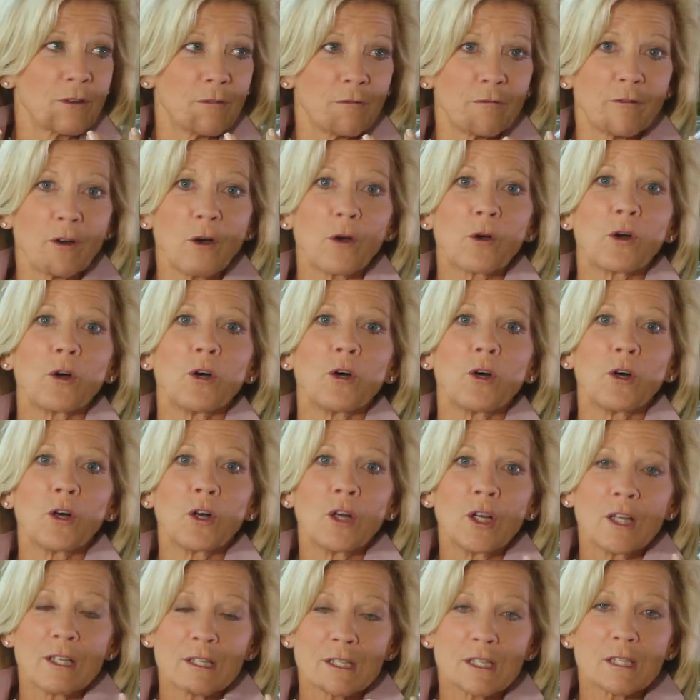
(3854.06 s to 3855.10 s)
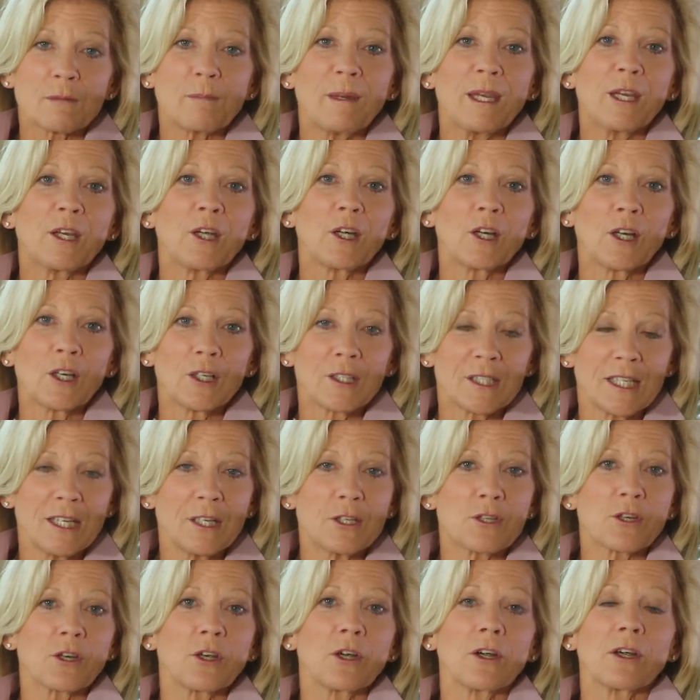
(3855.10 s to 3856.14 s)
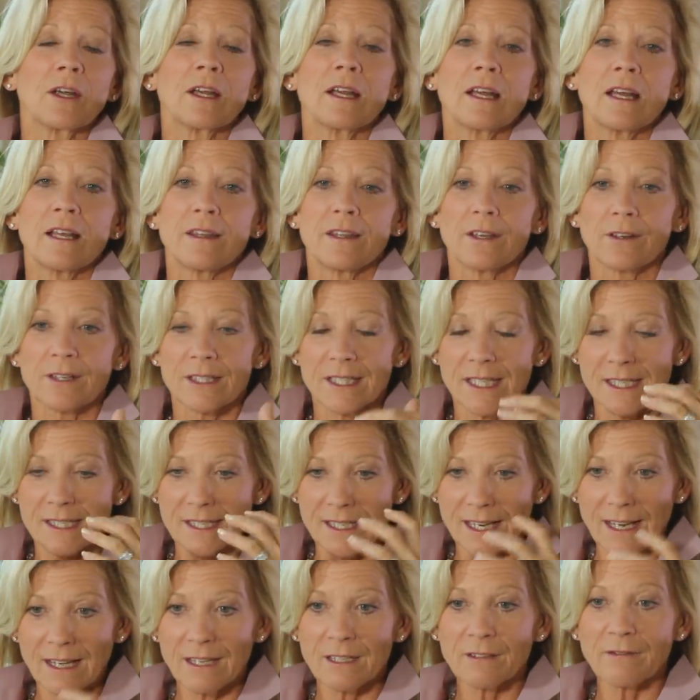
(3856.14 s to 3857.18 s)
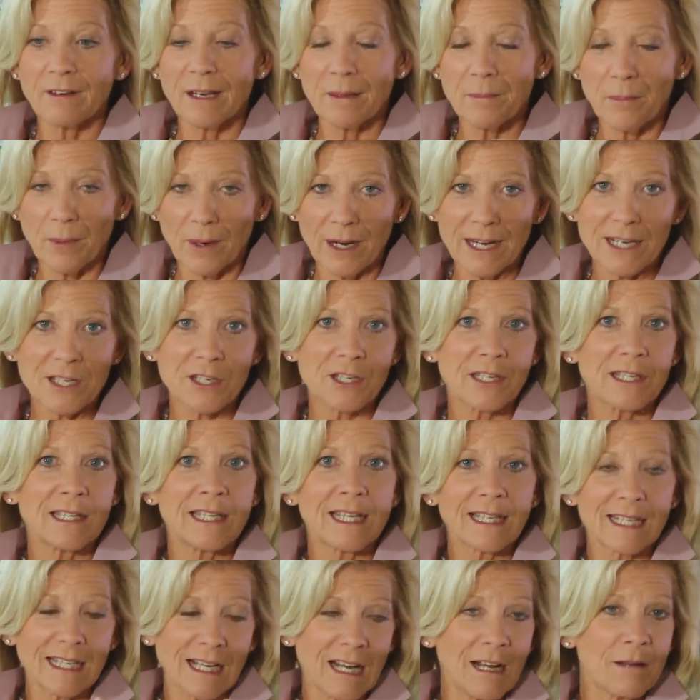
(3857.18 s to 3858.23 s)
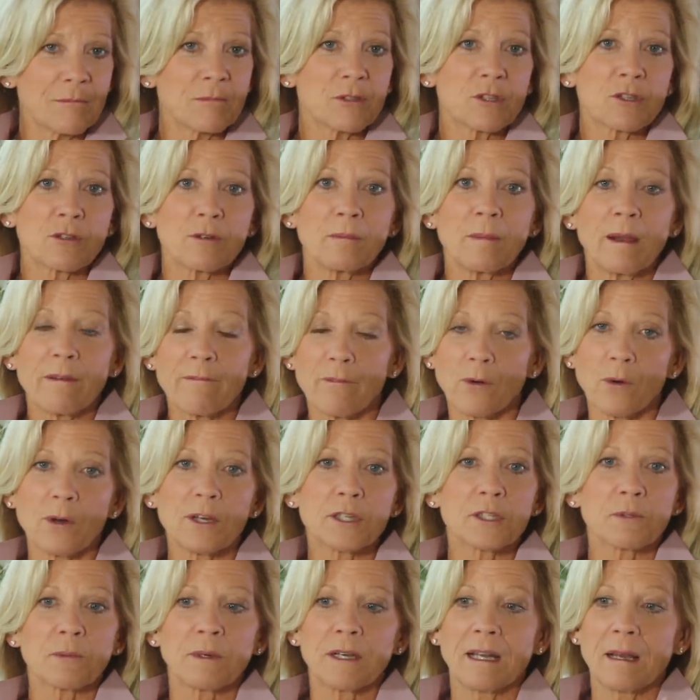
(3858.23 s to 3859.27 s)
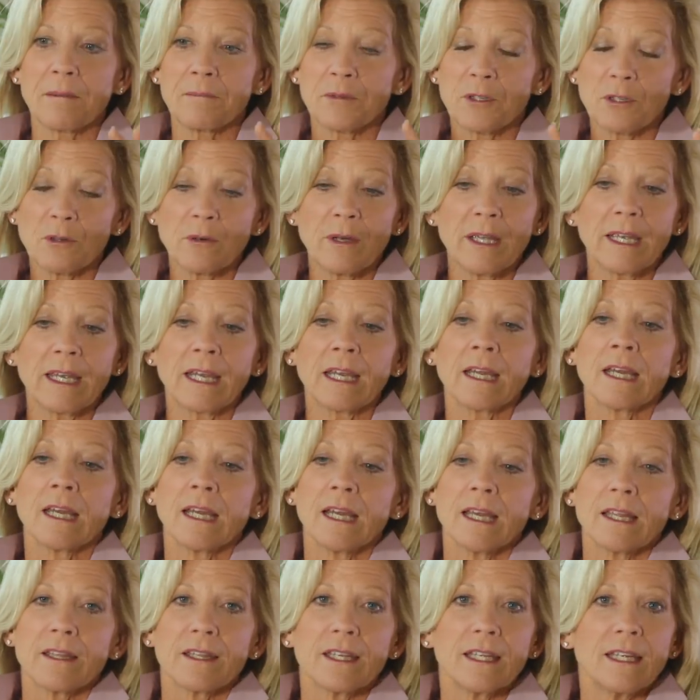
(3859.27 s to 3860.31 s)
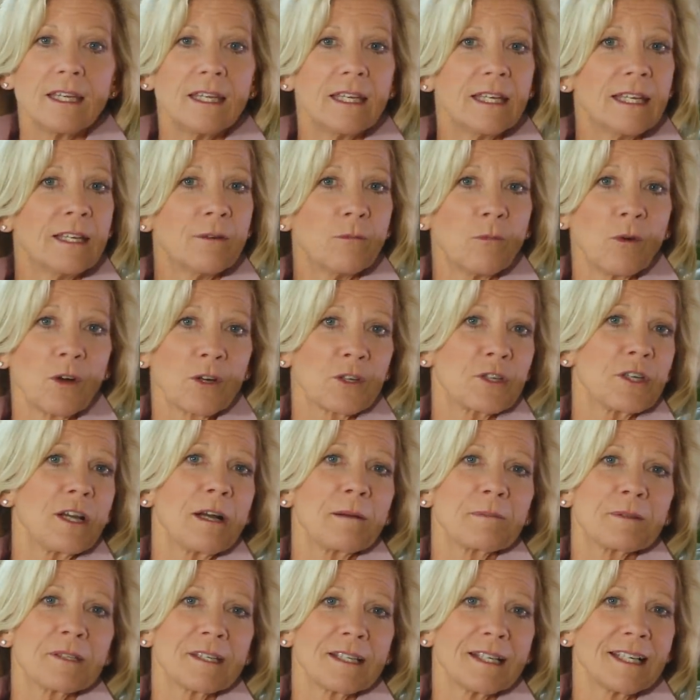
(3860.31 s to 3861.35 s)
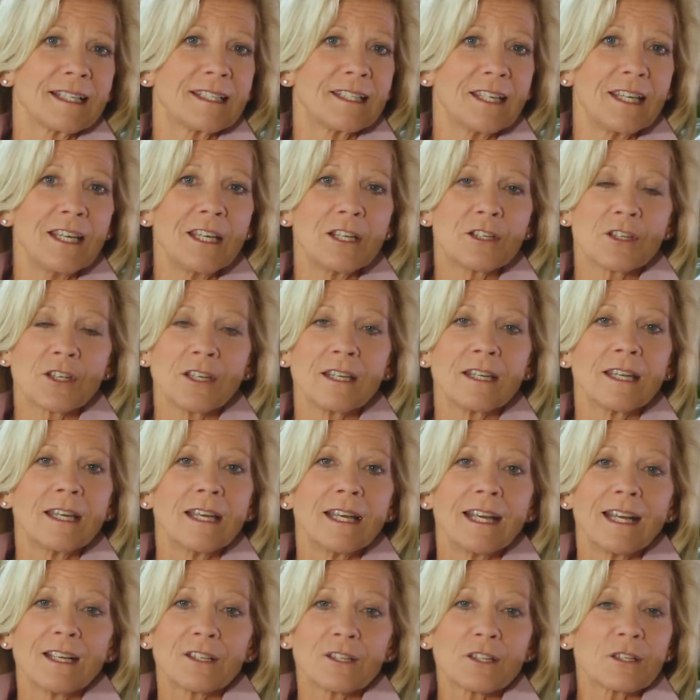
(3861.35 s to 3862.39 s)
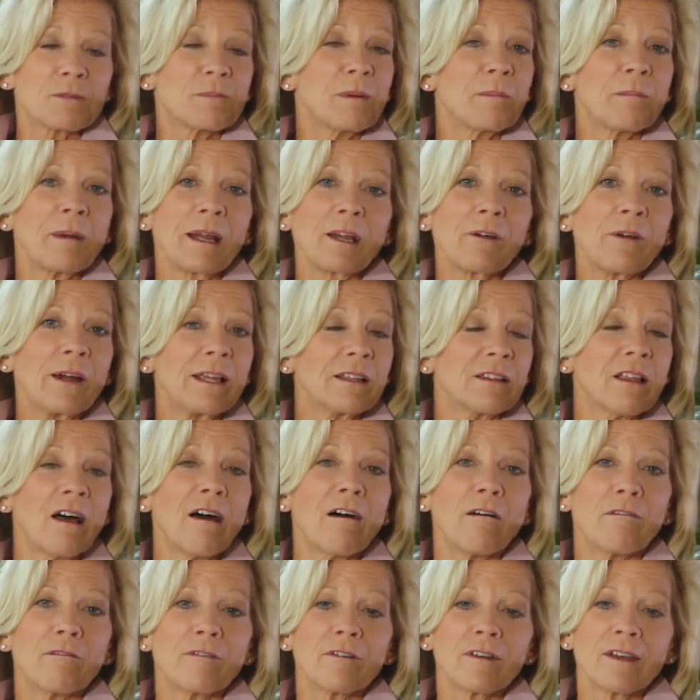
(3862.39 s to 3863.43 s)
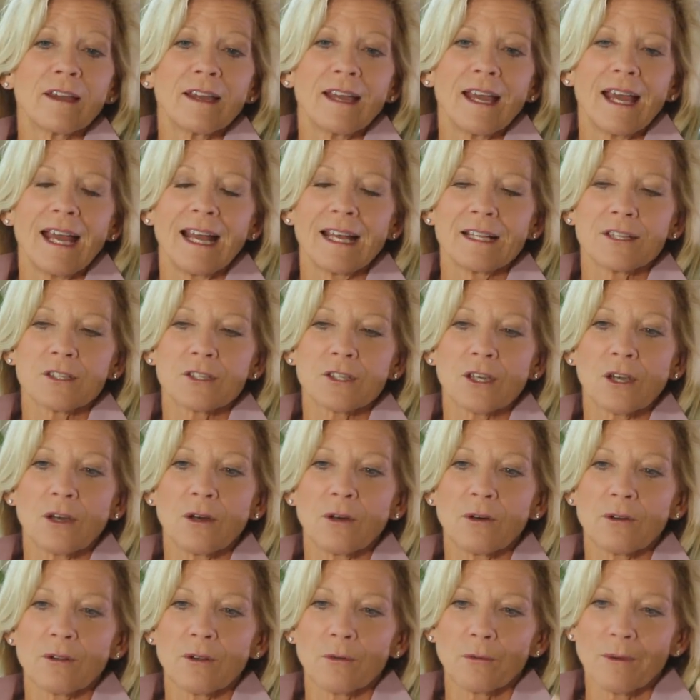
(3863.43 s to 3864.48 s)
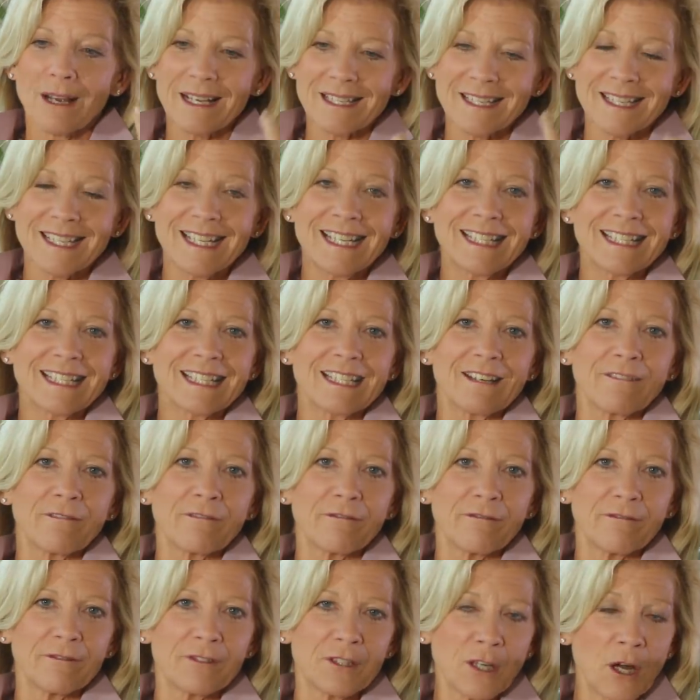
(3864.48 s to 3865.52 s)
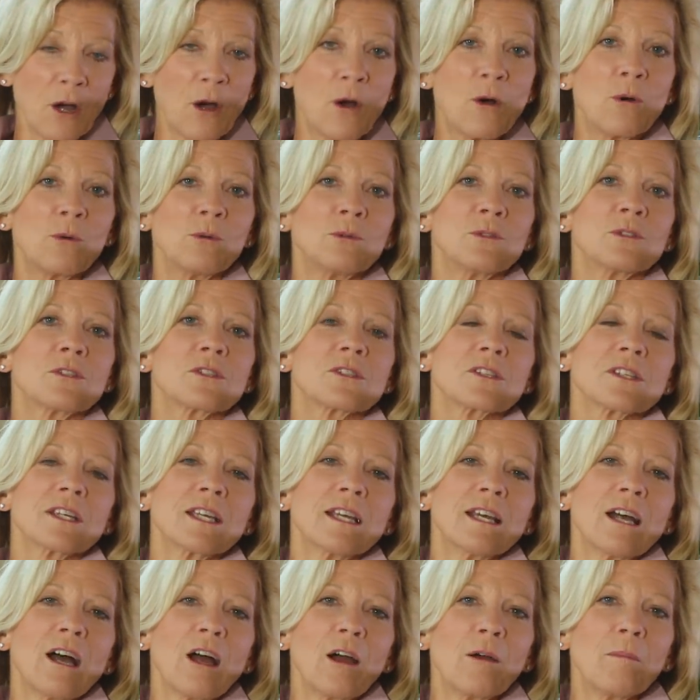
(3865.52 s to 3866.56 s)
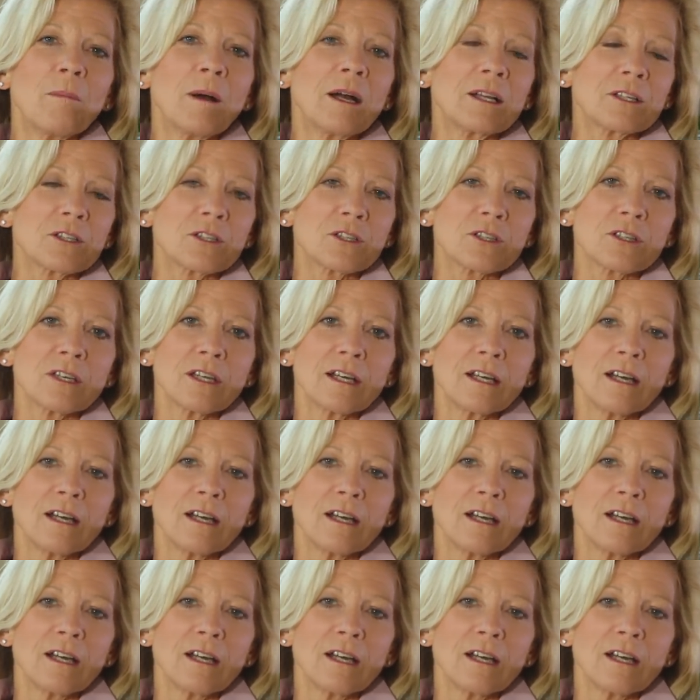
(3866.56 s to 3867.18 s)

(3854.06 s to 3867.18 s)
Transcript: vocal speaker, teacher. There is a sound vibration that comes through my voice when I'm doing the workshops that I teach, and it's just been my great love. And so the resonant tones are much